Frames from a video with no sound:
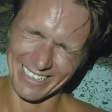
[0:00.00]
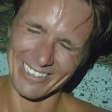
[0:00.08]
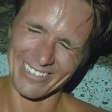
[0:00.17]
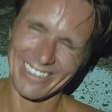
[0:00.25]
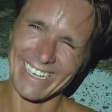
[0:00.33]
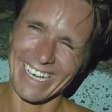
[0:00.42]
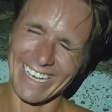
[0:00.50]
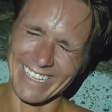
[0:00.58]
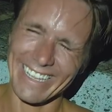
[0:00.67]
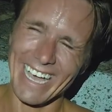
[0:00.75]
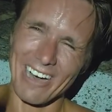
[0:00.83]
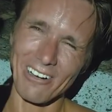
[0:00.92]
Okay,
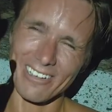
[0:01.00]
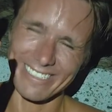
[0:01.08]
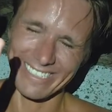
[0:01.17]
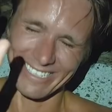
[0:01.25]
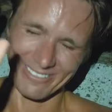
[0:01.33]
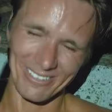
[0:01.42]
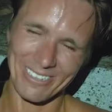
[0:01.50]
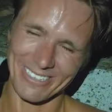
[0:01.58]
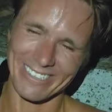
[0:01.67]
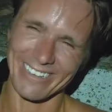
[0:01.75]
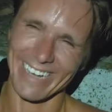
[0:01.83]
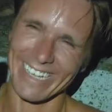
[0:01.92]
now so we'll
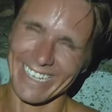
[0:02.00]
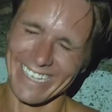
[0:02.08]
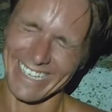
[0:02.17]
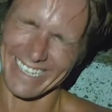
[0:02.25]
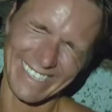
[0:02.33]
try again.